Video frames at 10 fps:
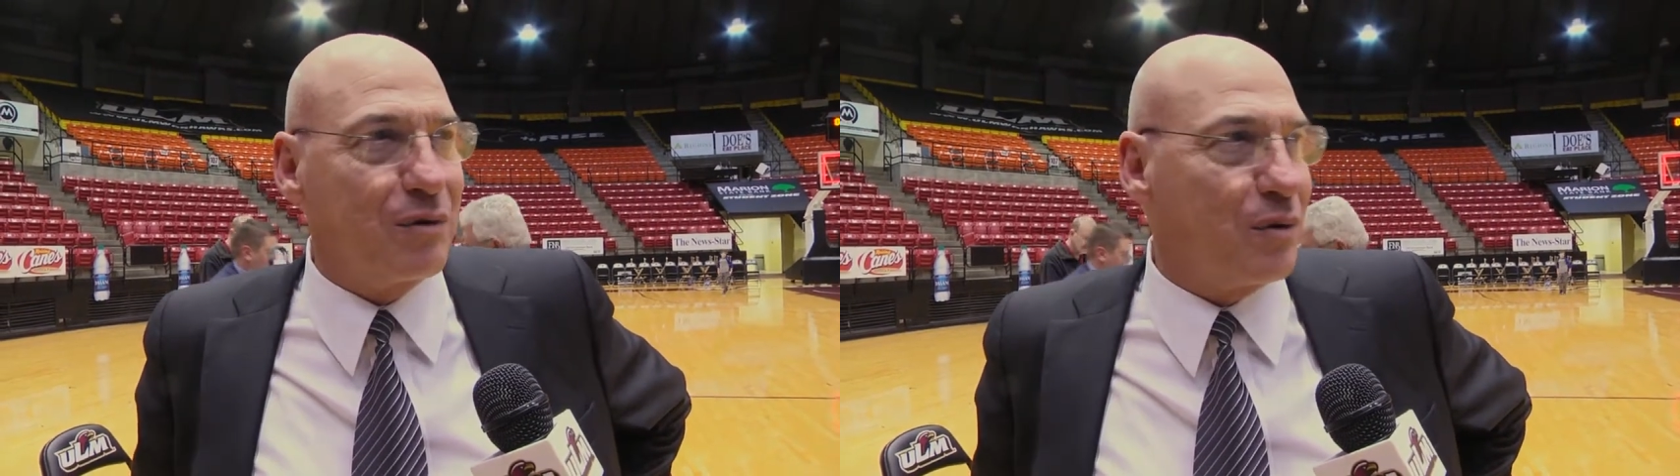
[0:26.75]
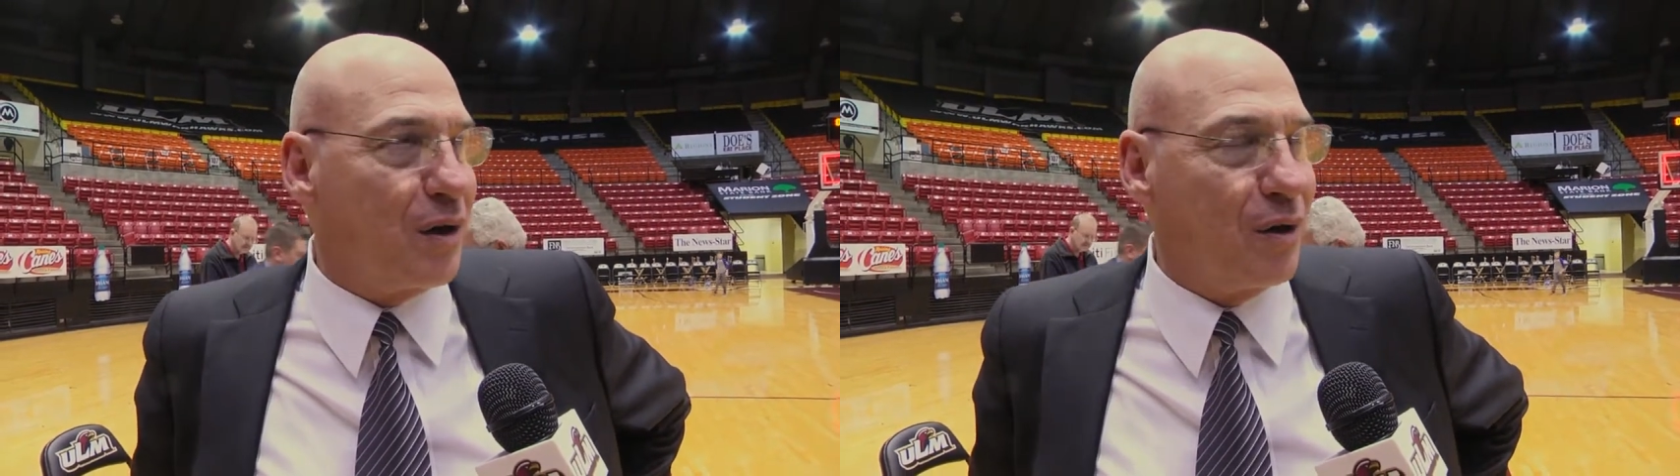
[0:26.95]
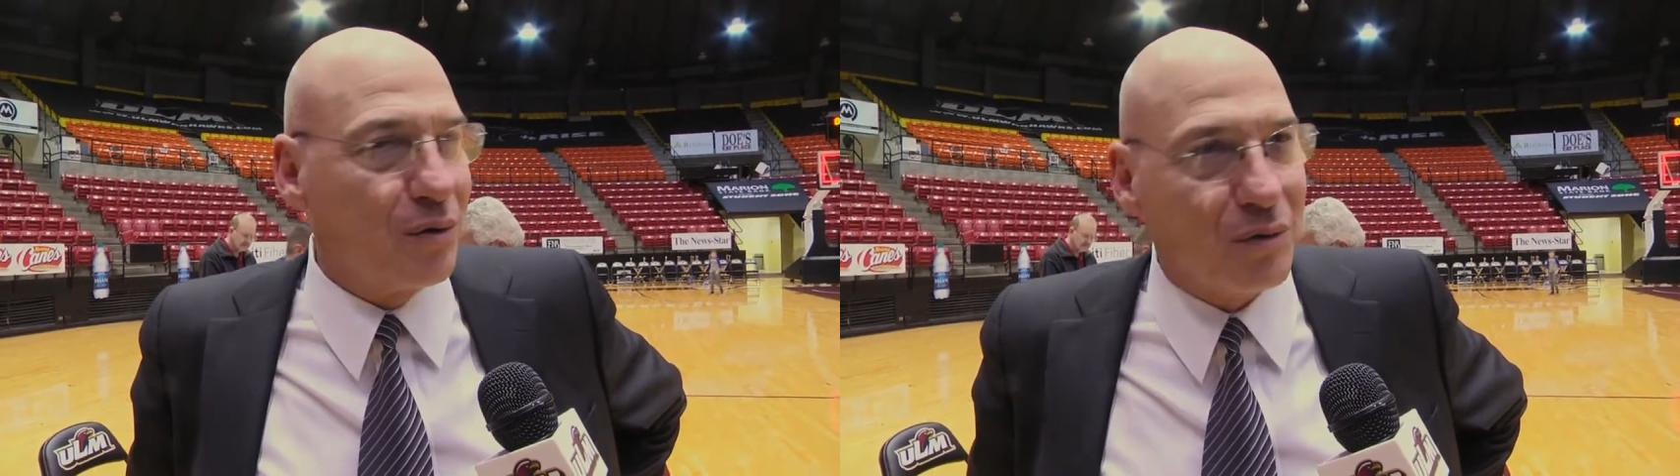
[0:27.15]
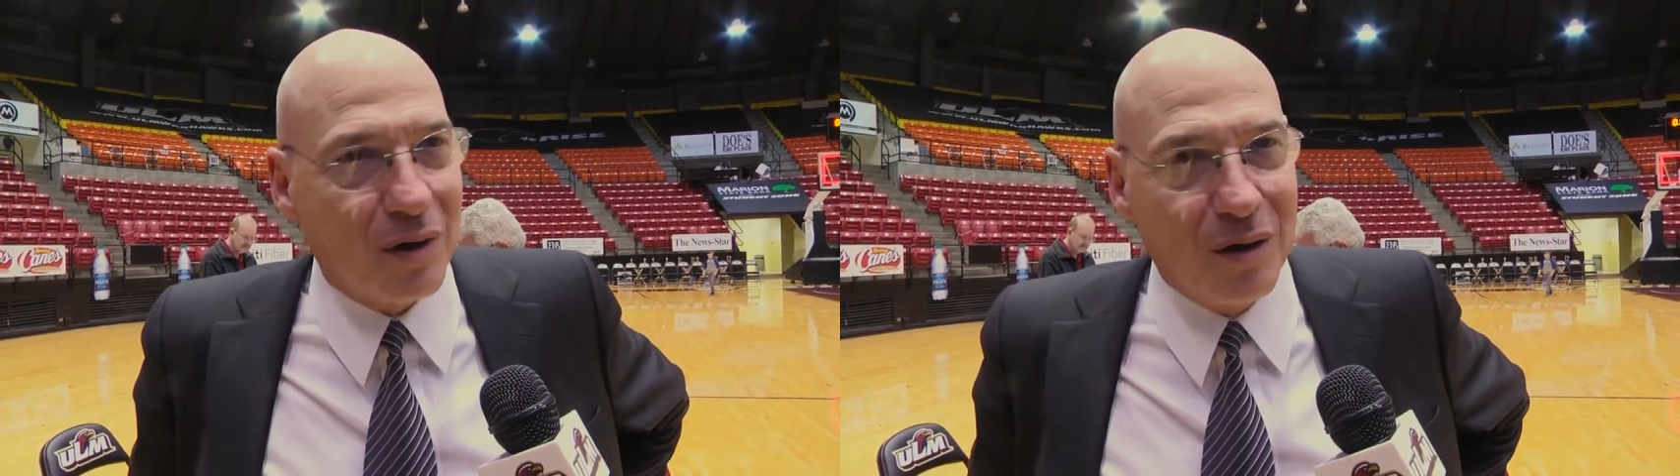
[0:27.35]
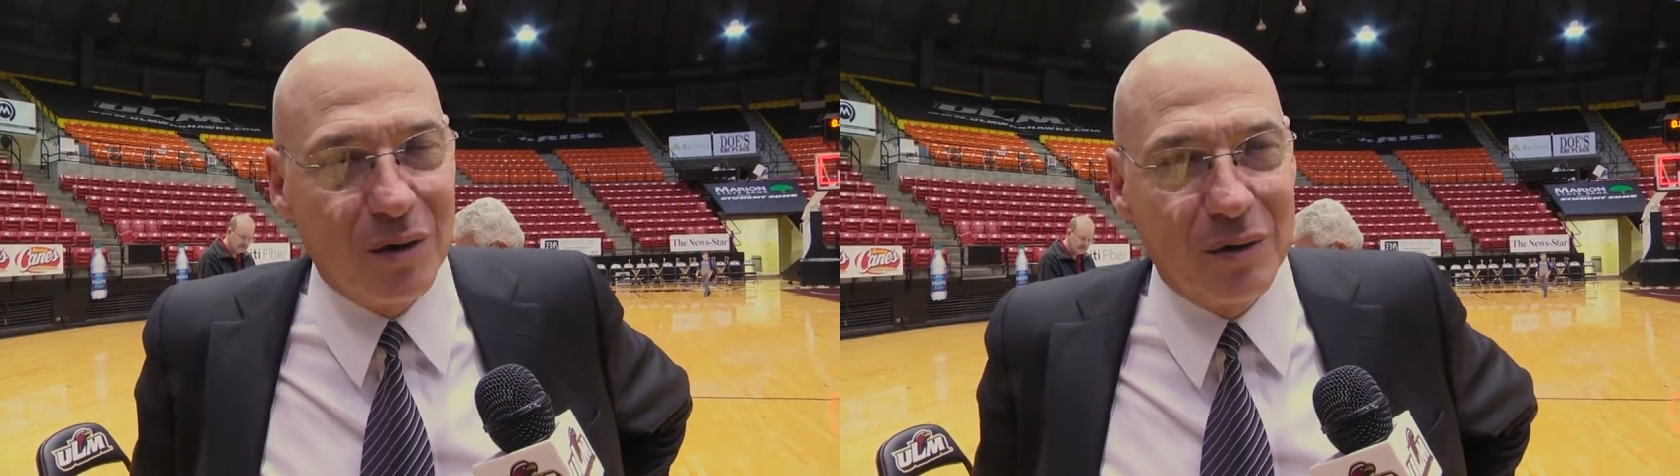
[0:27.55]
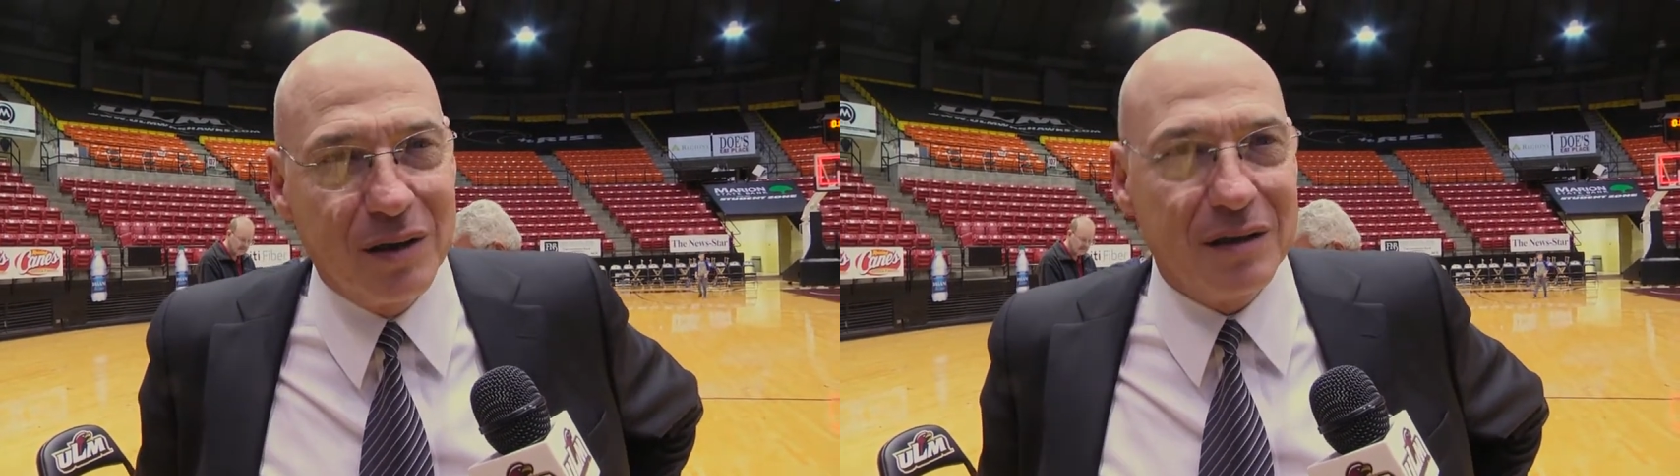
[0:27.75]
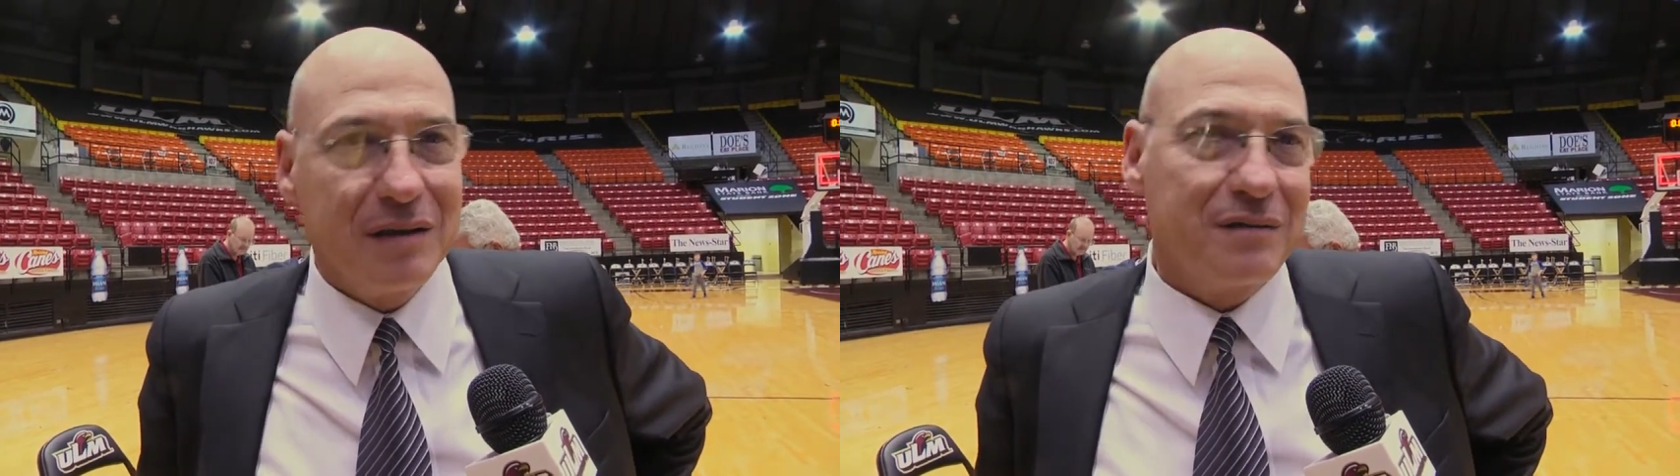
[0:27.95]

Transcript: on the road and you